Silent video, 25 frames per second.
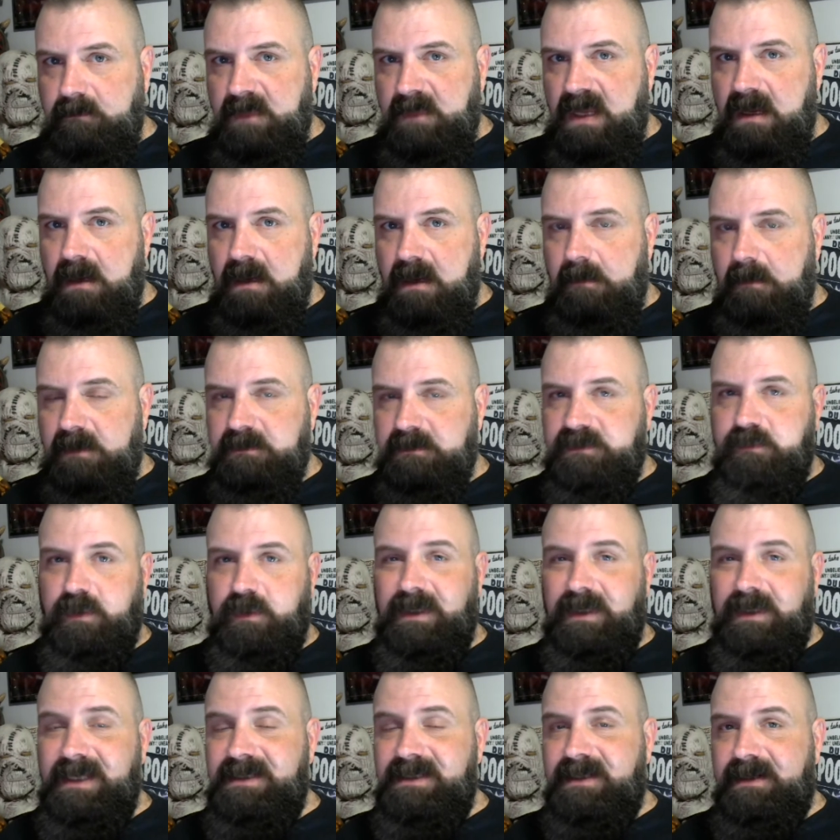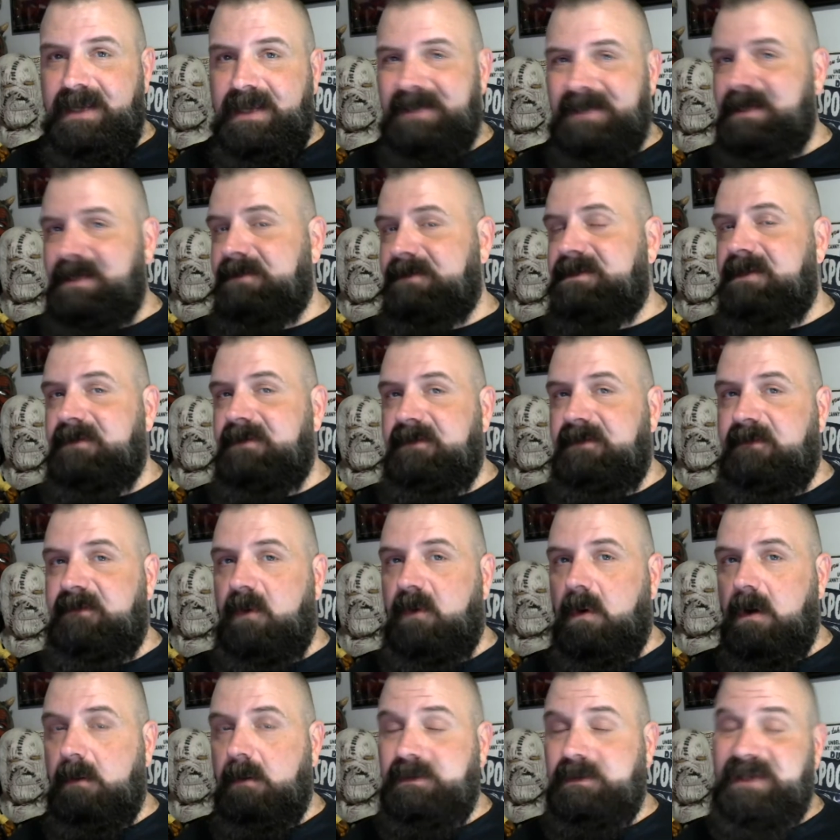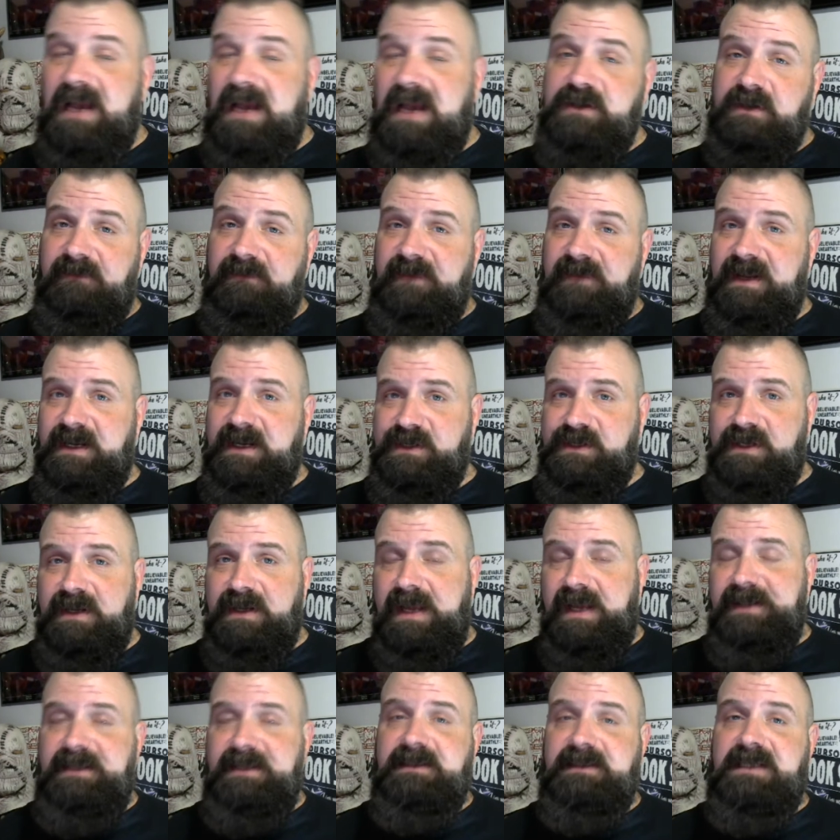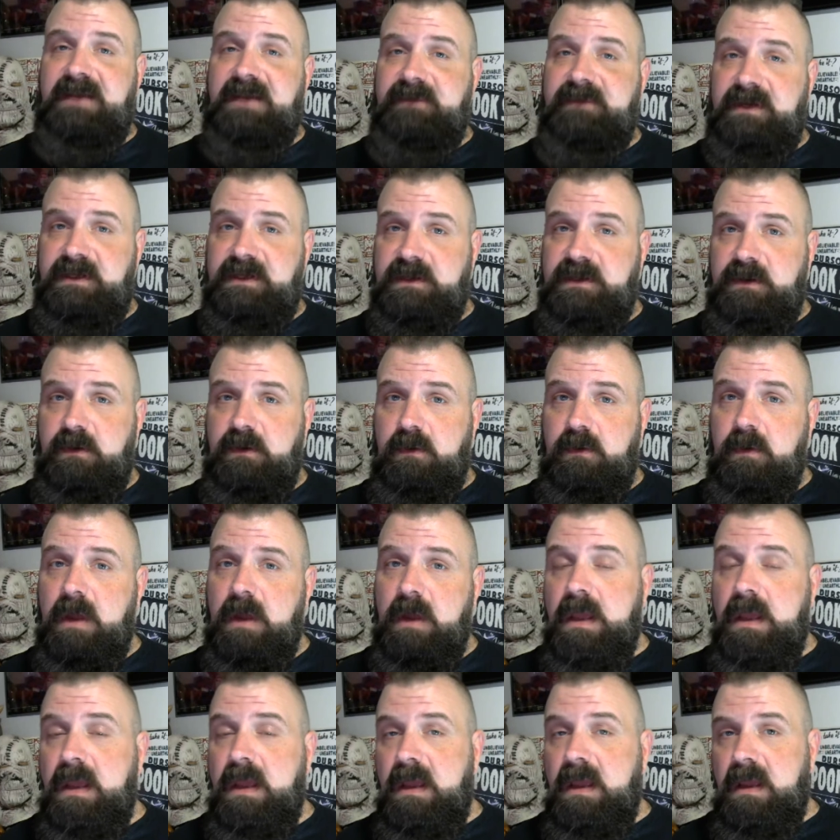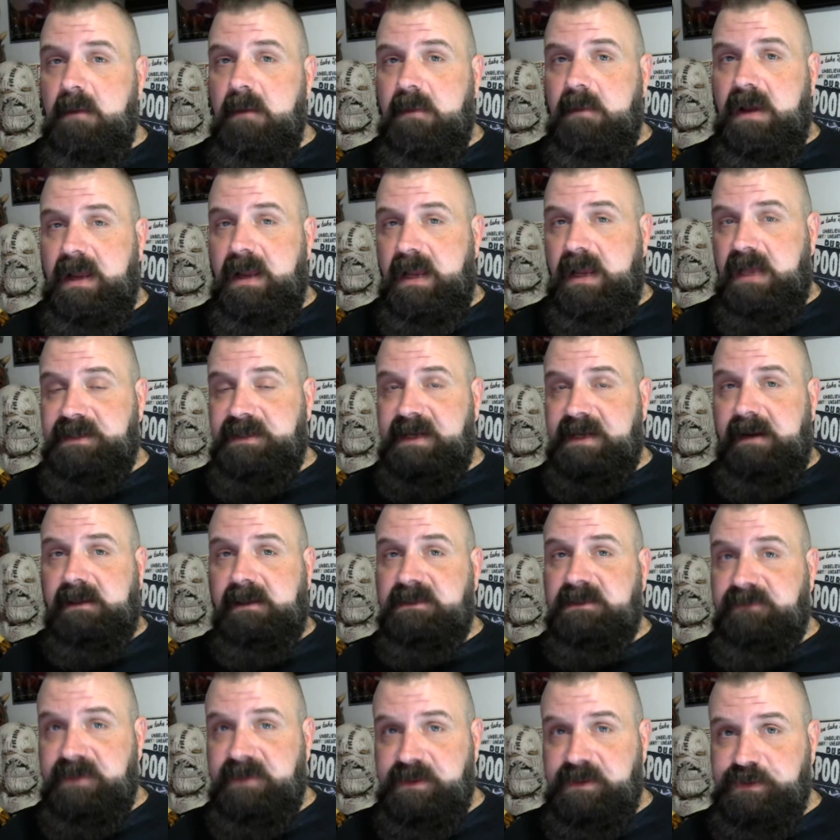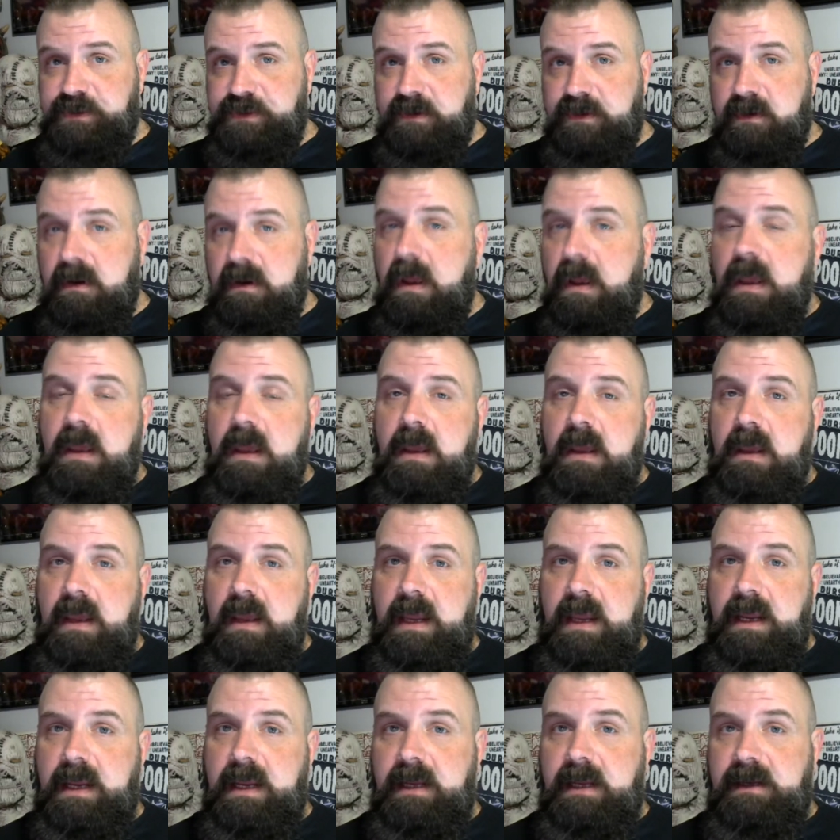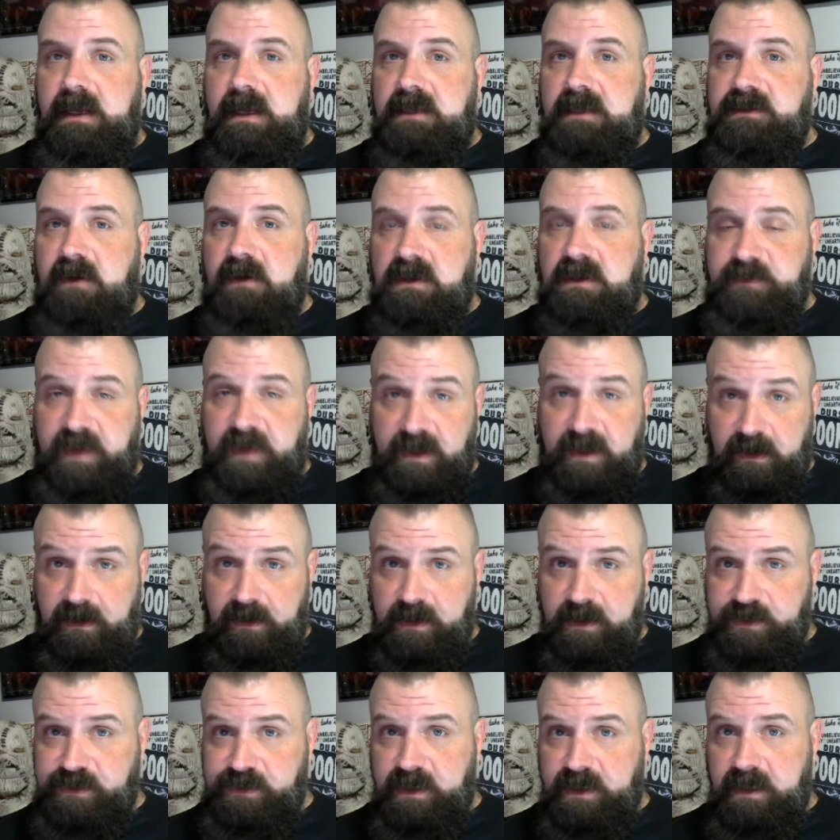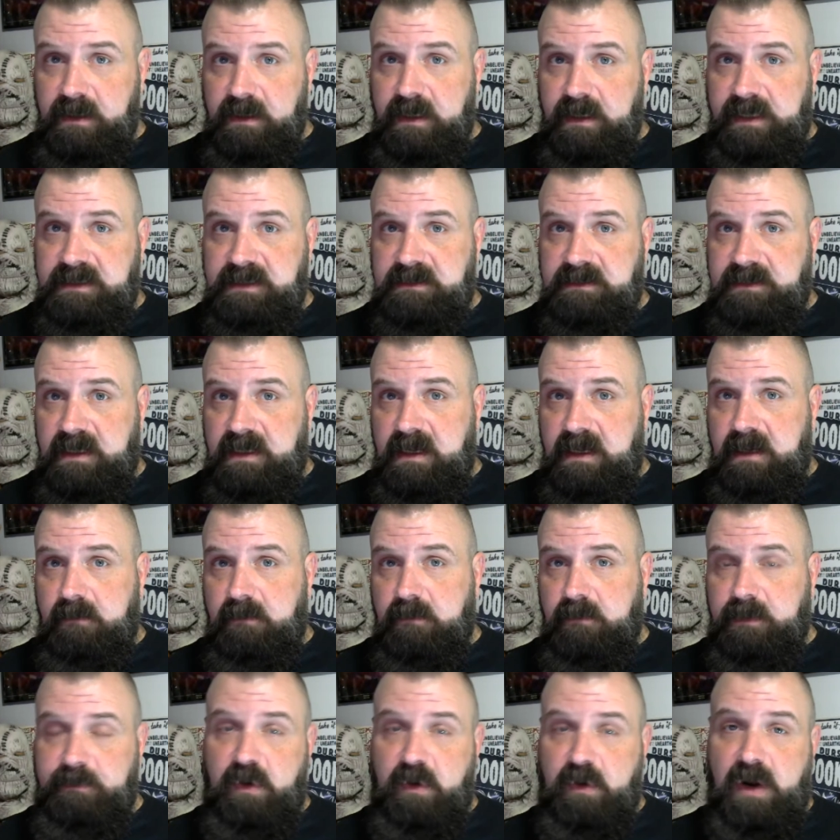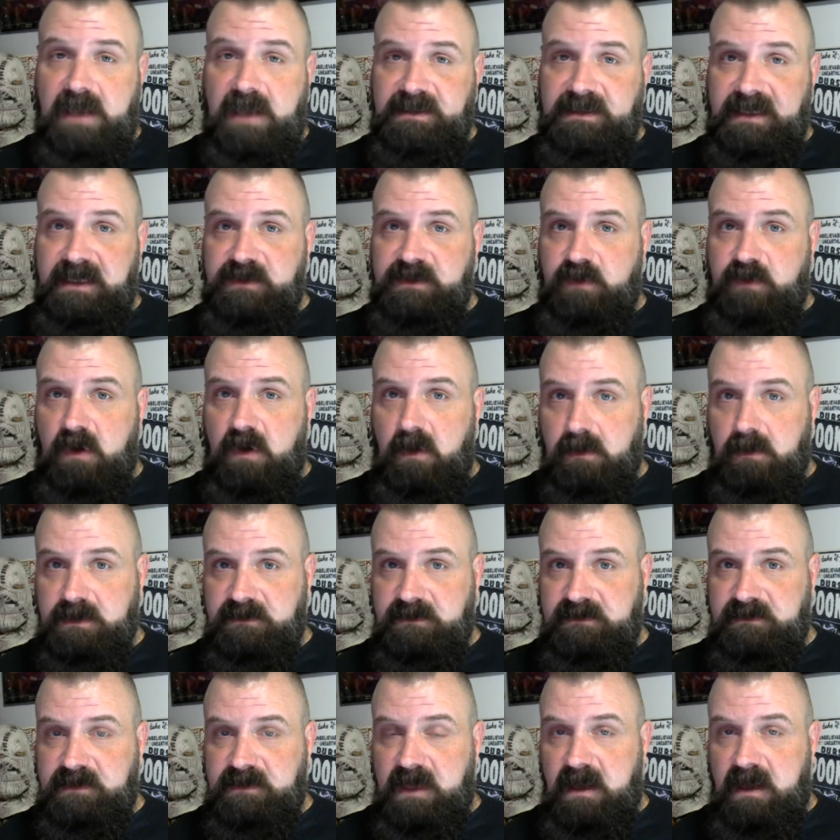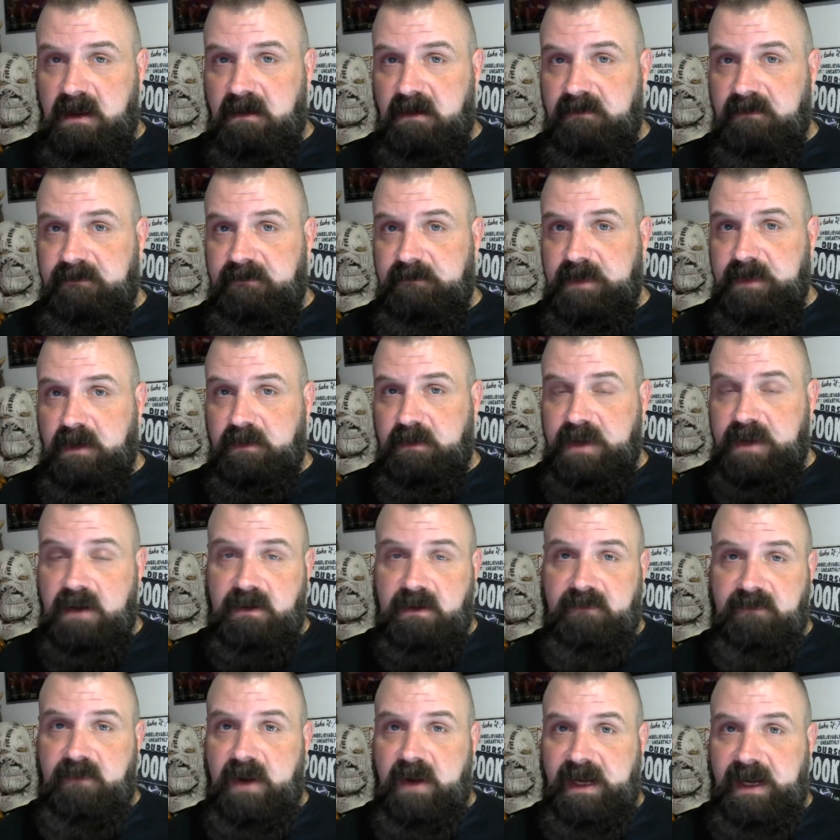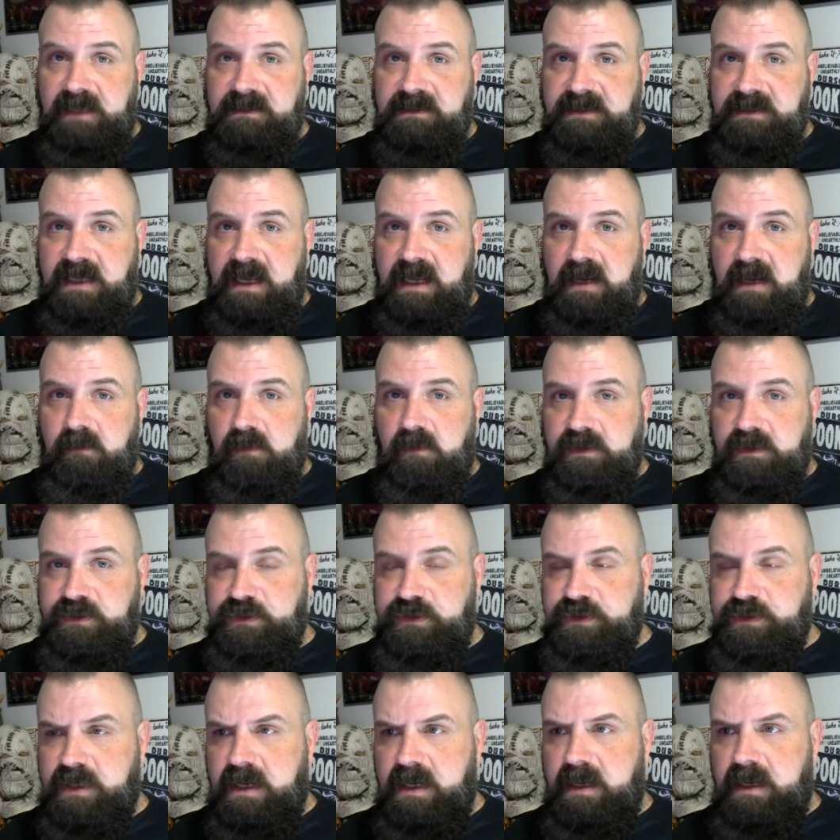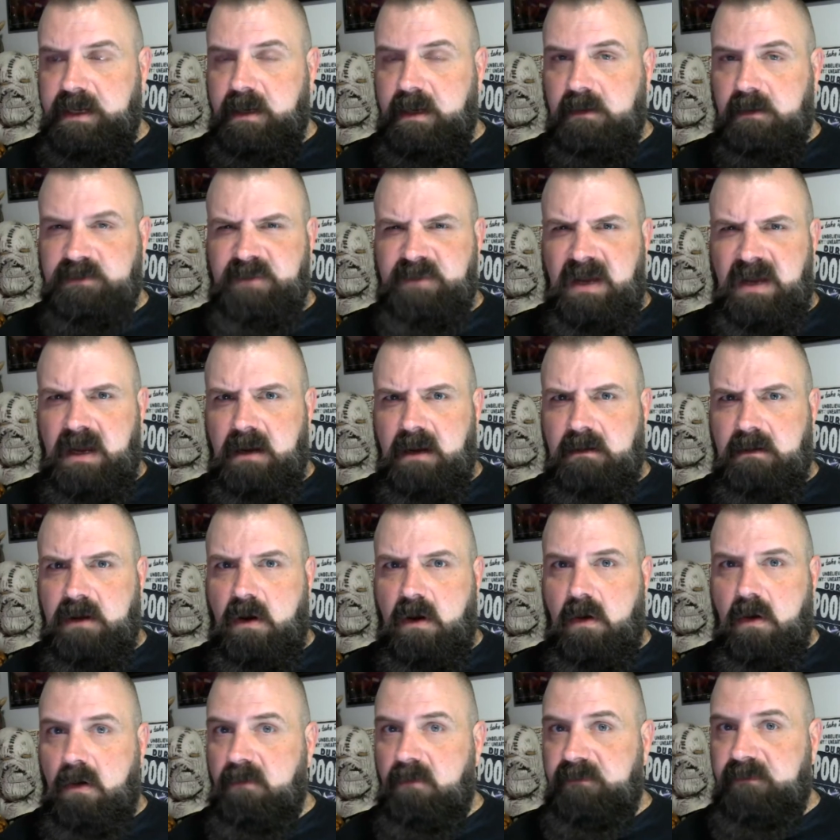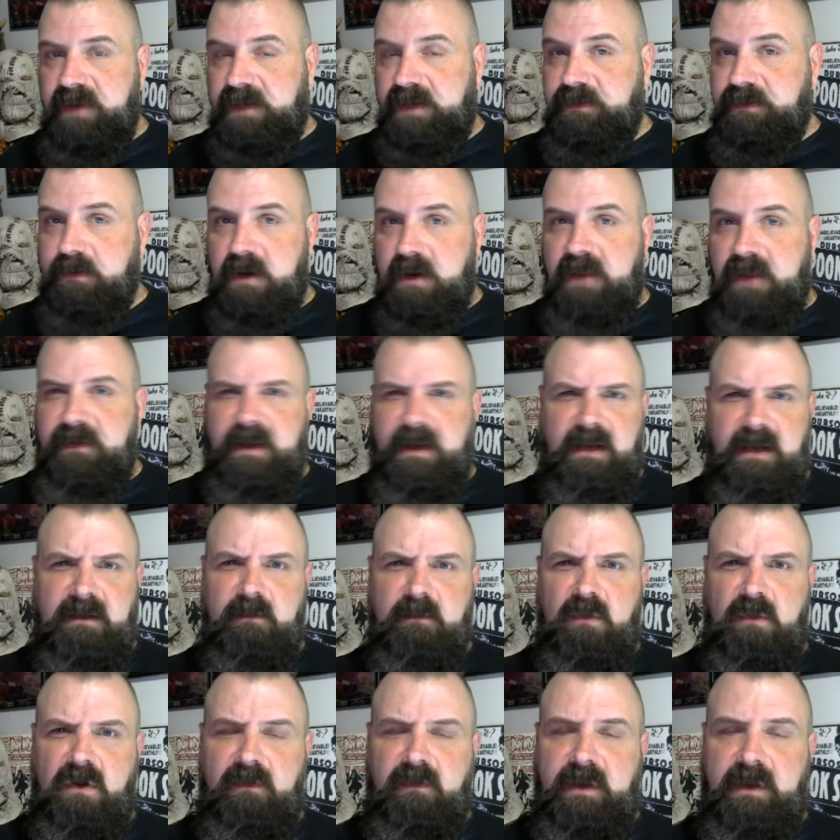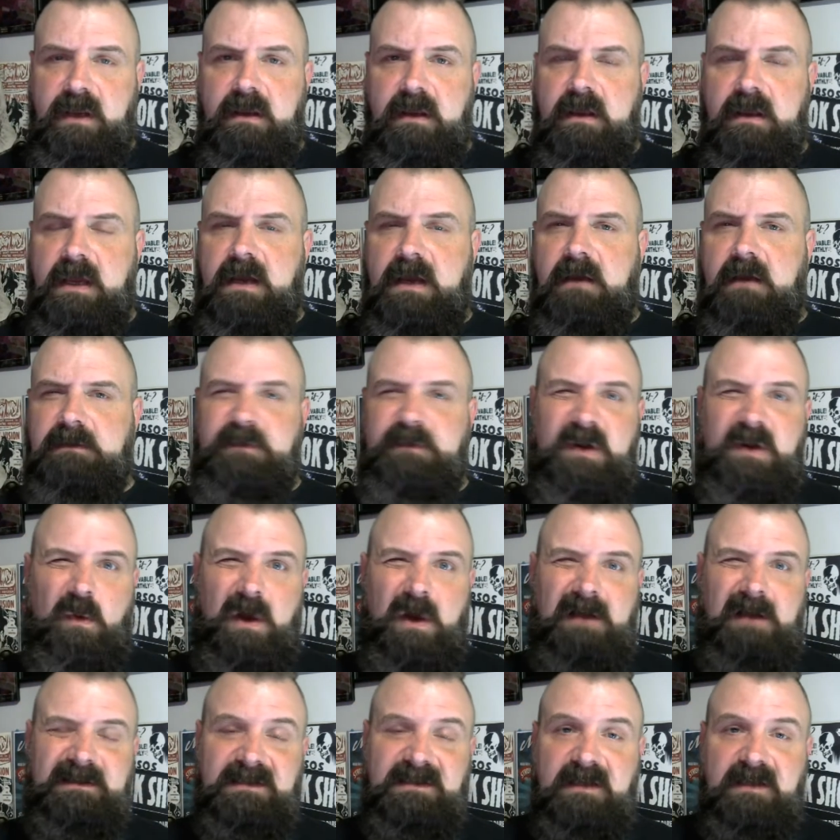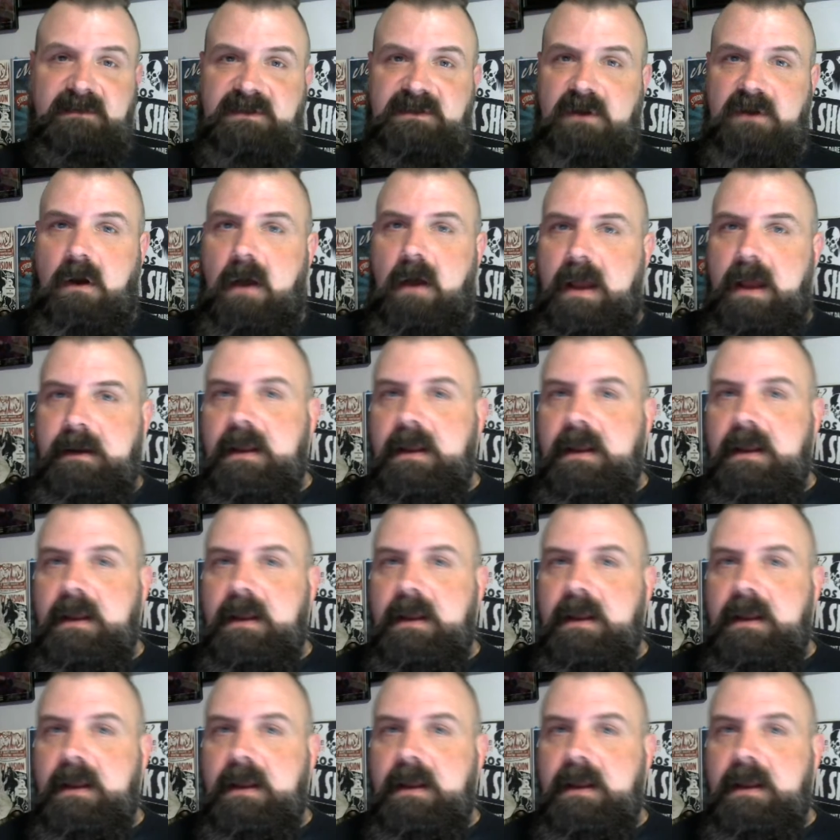It was released in 1974. It was actually finished in 1972 by Terrence Fisher, and stars Peter Cushing as reprising his role as Dr. Frankenstein, which he goes by Carl Victor, I think, in the movie. It's been a while since I saw it,